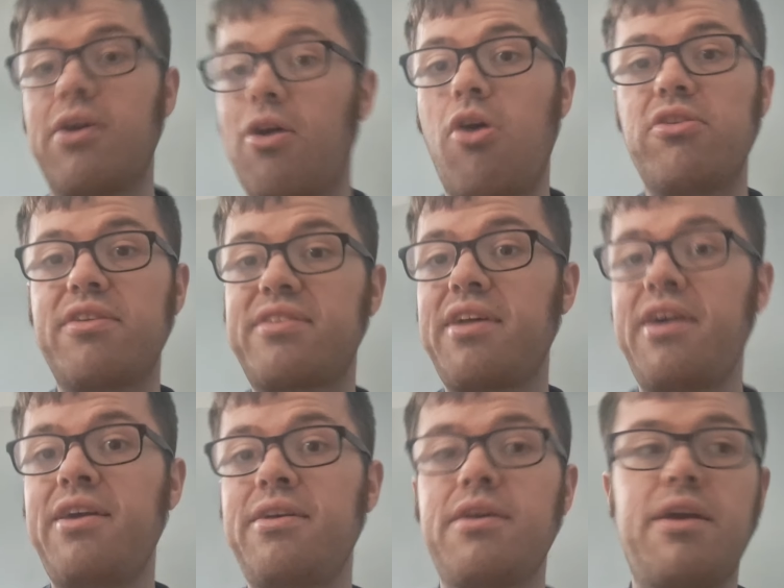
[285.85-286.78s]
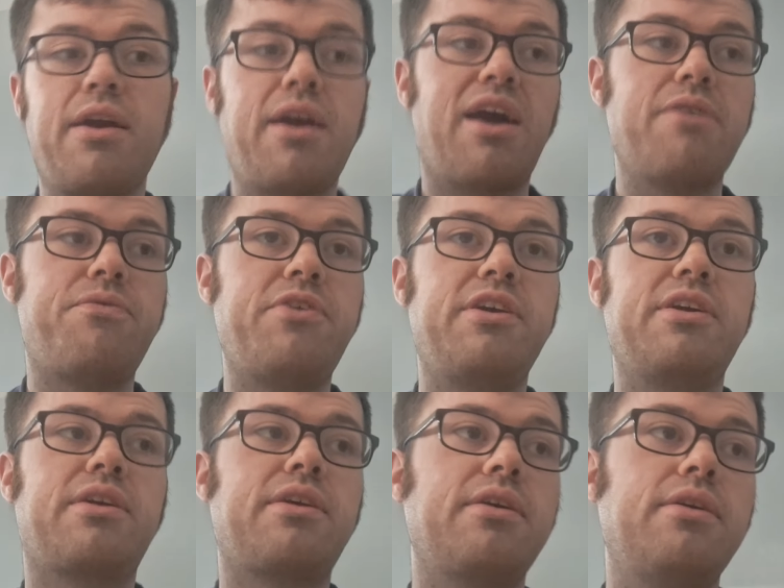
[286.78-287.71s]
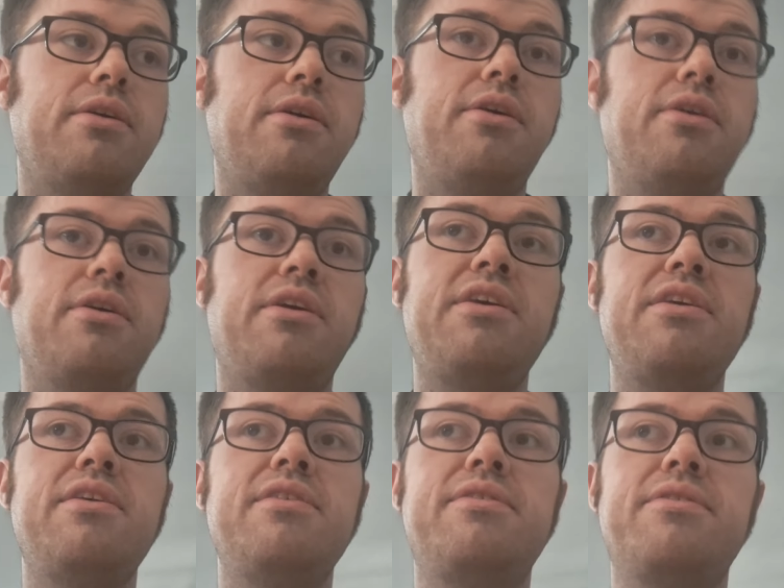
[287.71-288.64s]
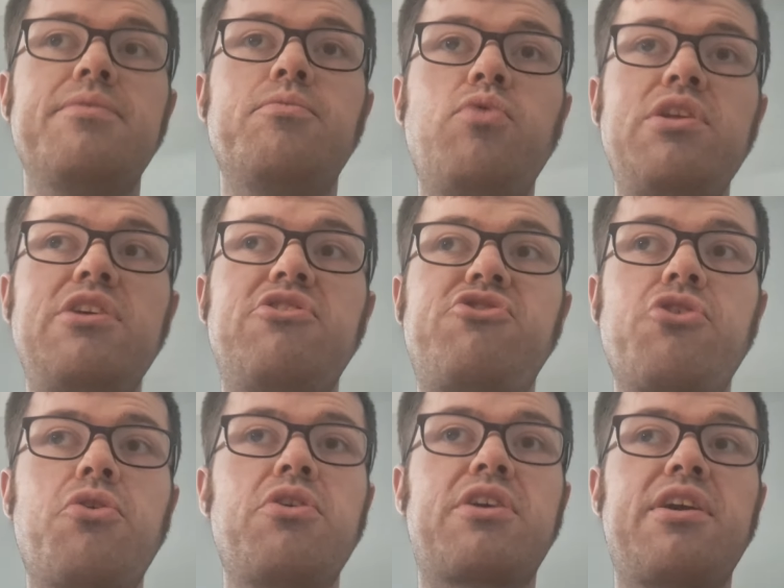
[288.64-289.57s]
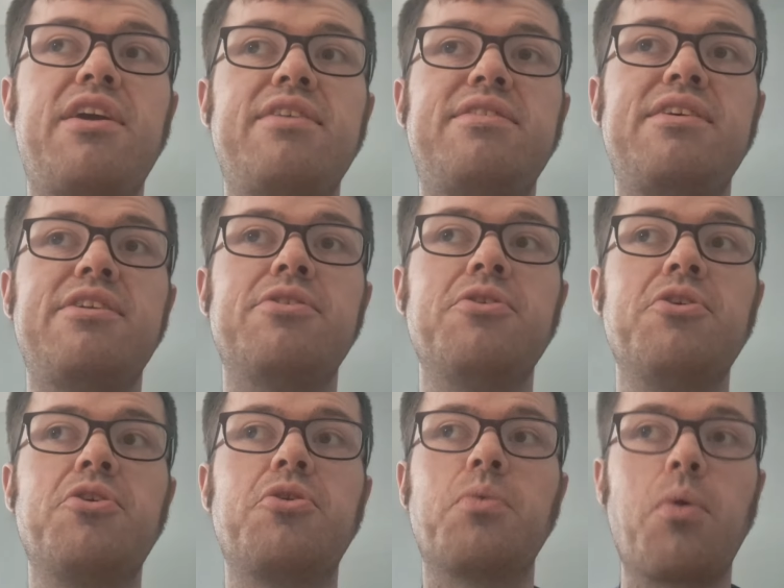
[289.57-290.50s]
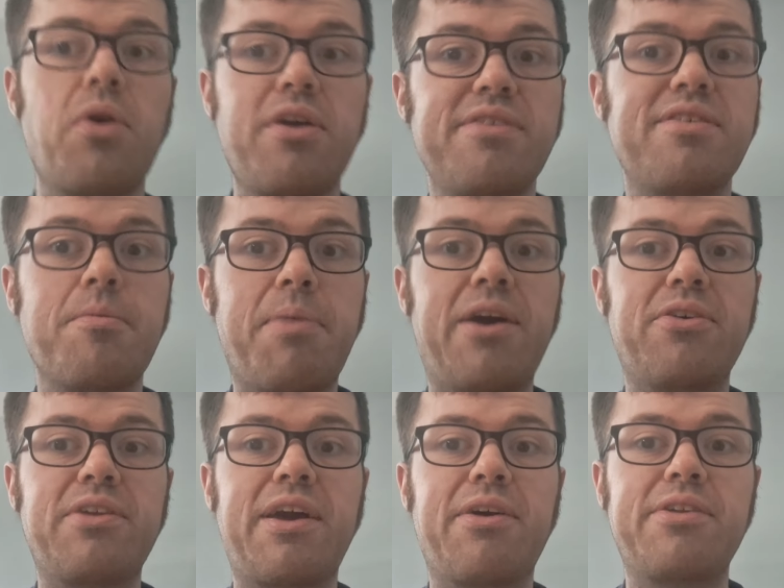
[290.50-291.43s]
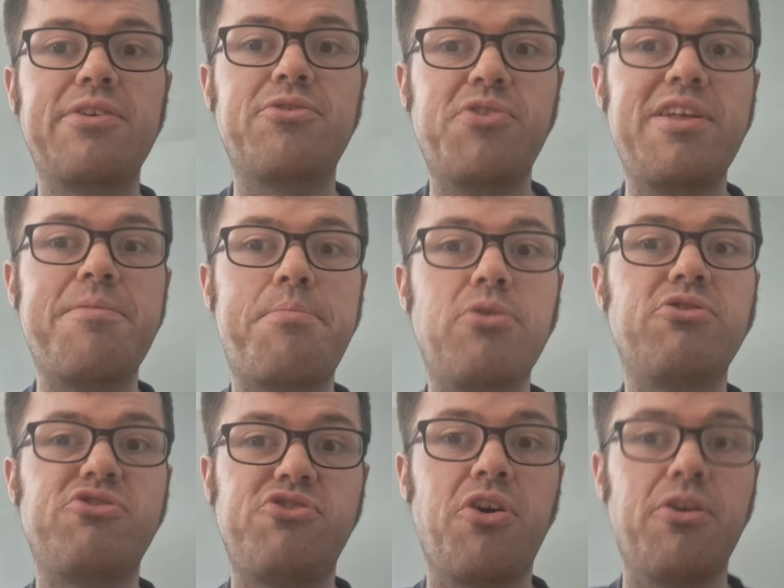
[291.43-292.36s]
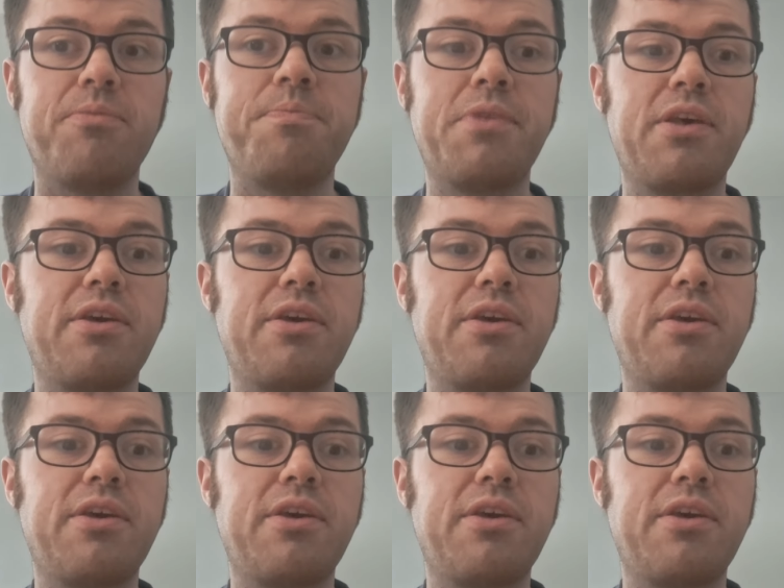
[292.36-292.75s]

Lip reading: Honestly, I think he's really showcasing what he's about now, and he's really pushed on.